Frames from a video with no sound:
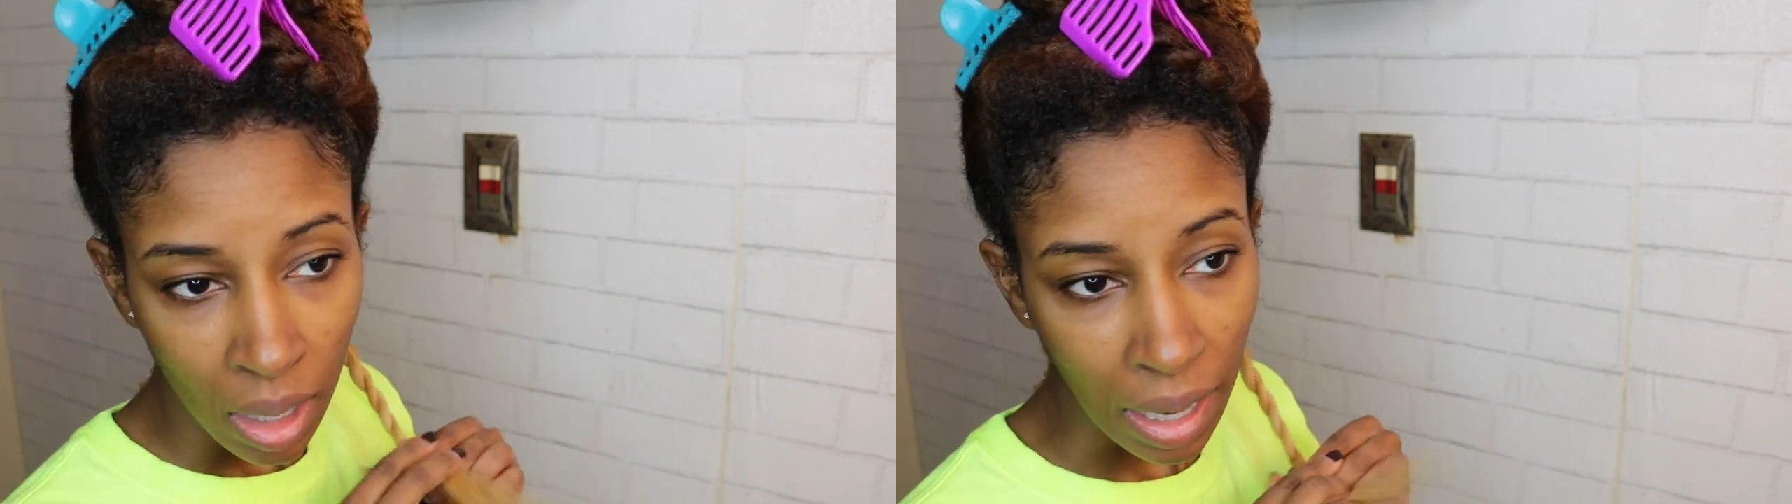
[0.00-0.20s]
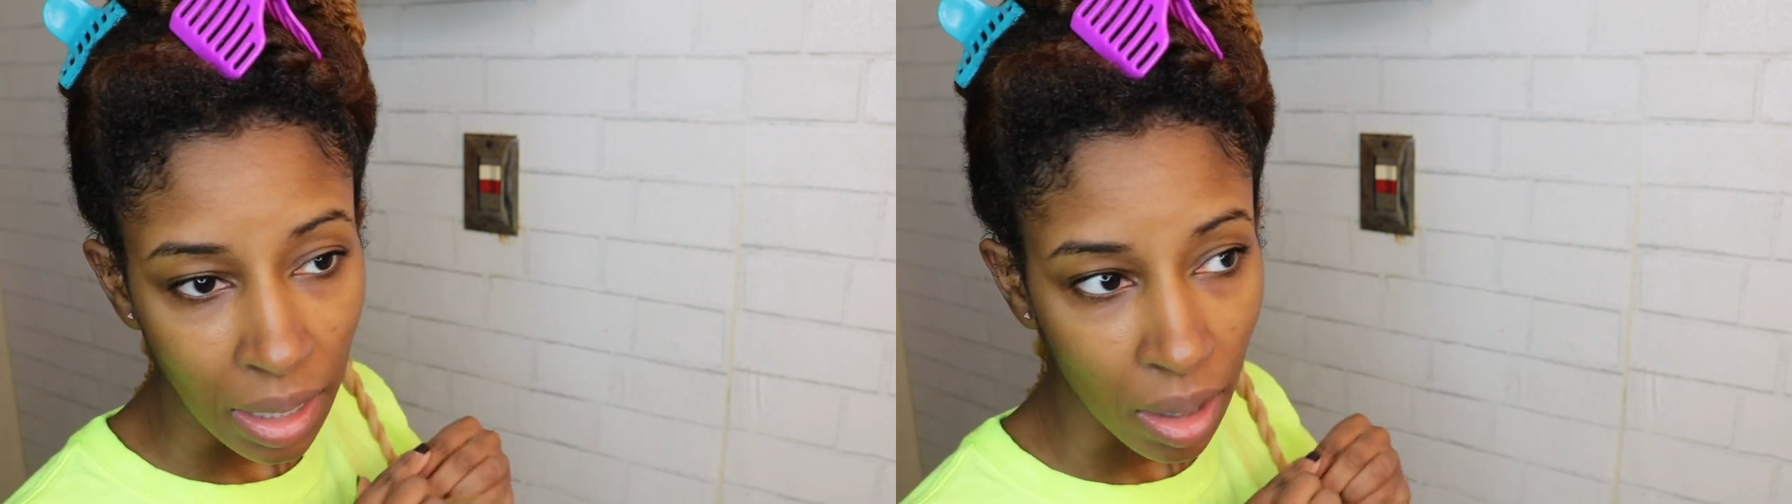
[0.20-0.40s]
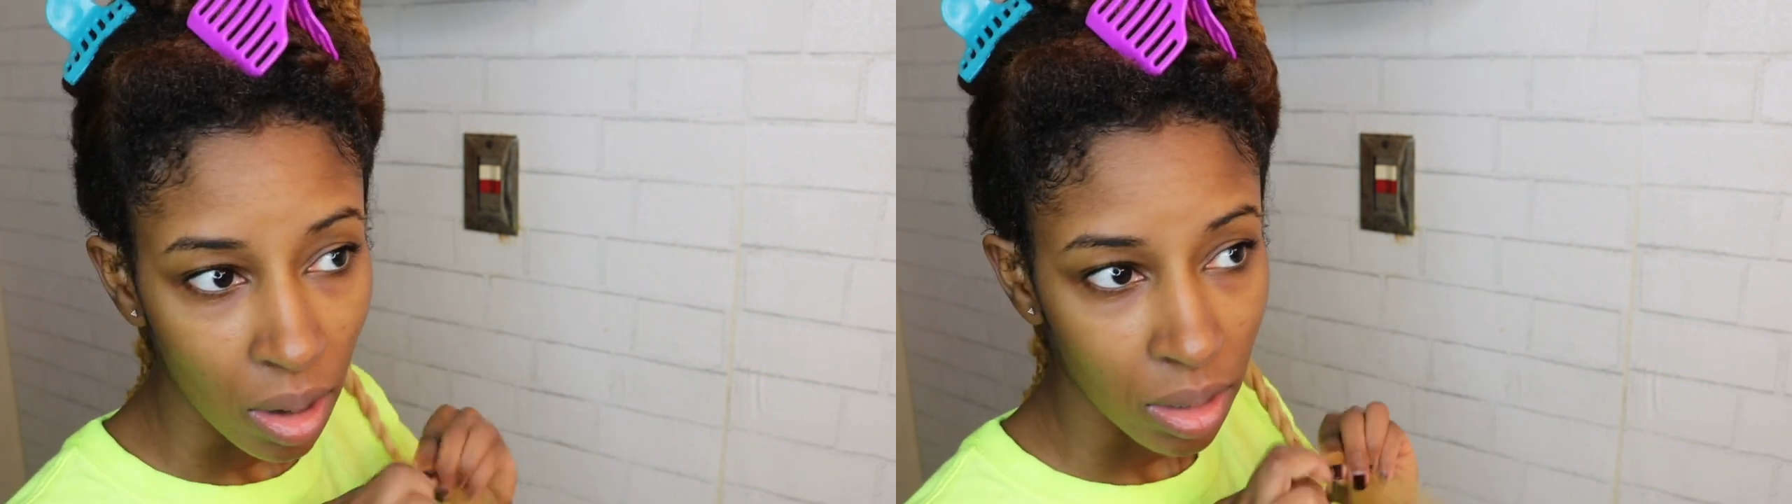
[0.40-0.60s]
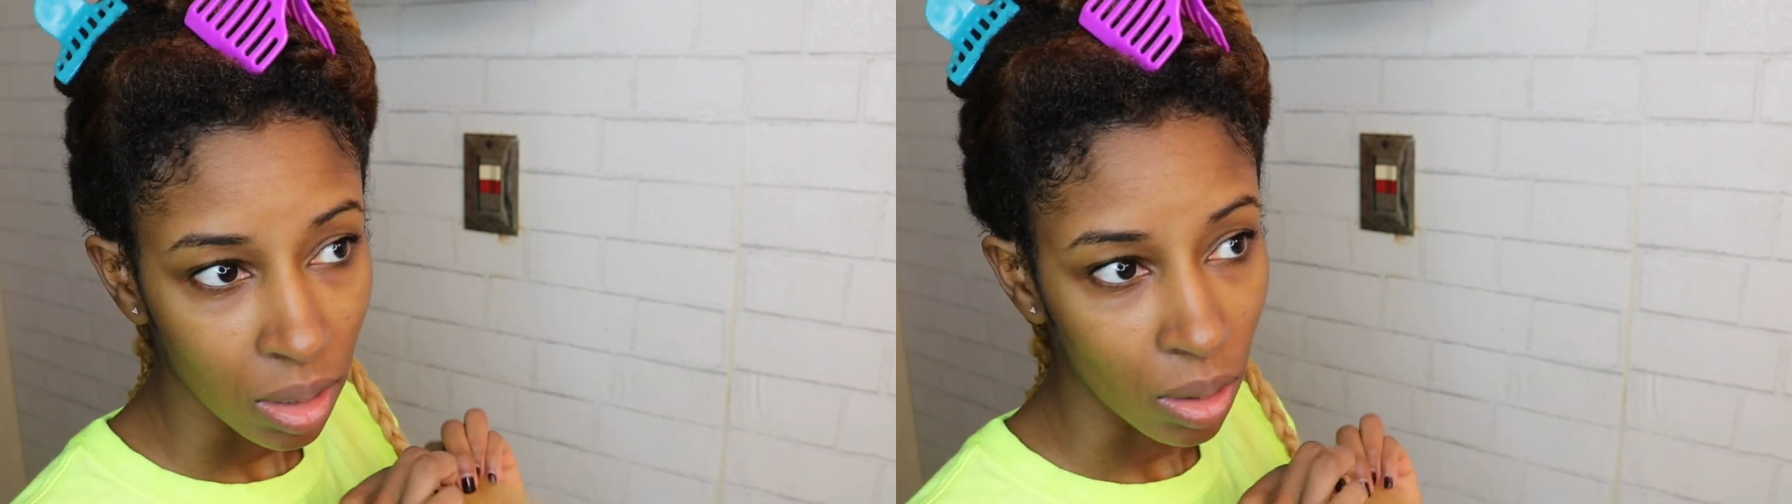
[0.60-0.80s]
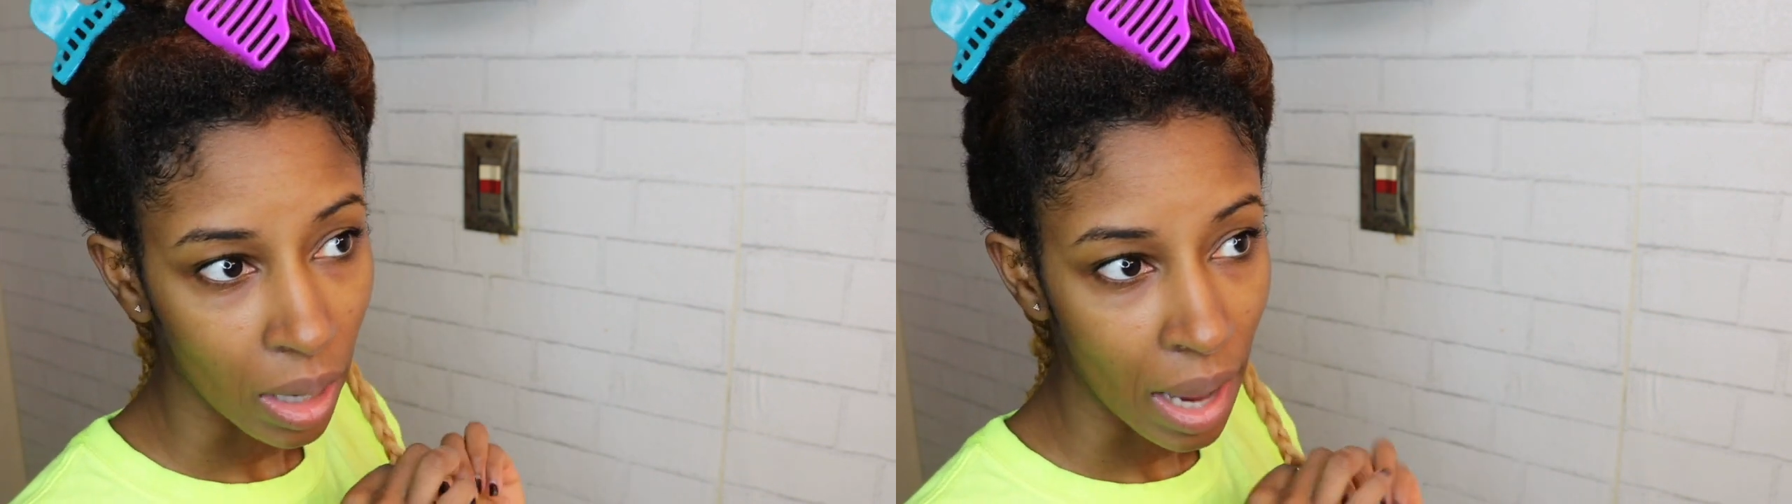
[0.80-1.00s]
And it
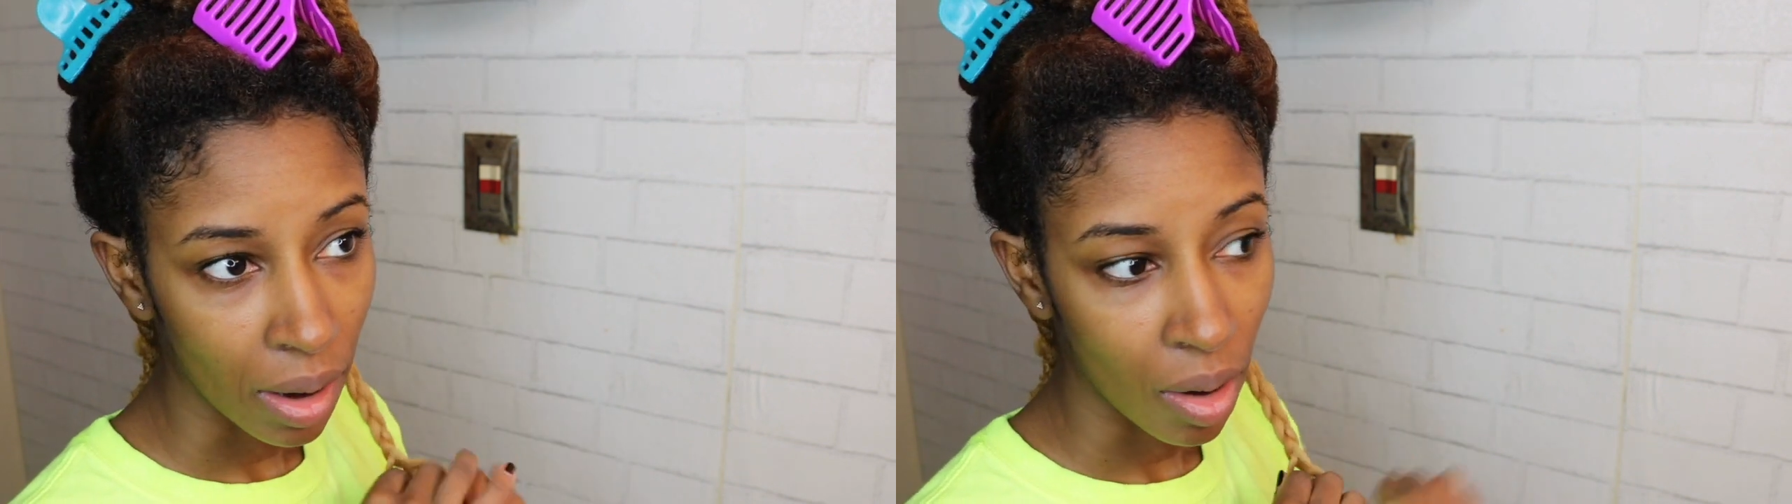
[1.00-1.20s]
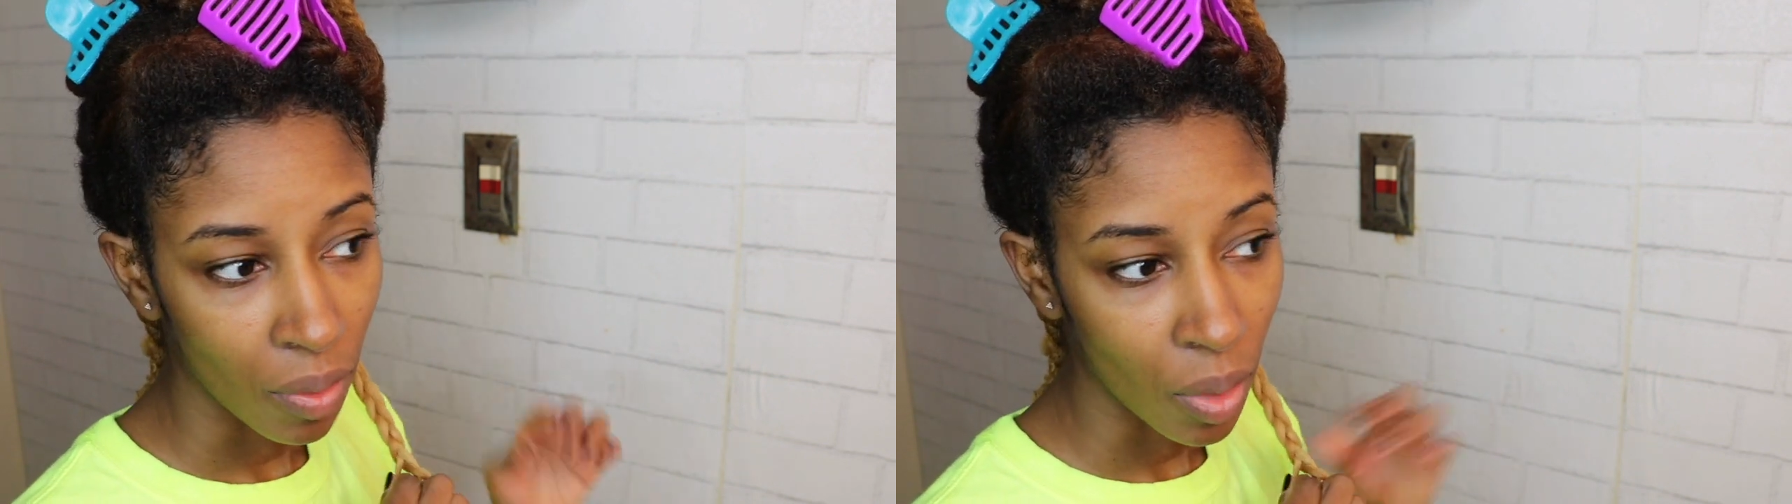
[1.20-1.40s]
also kind of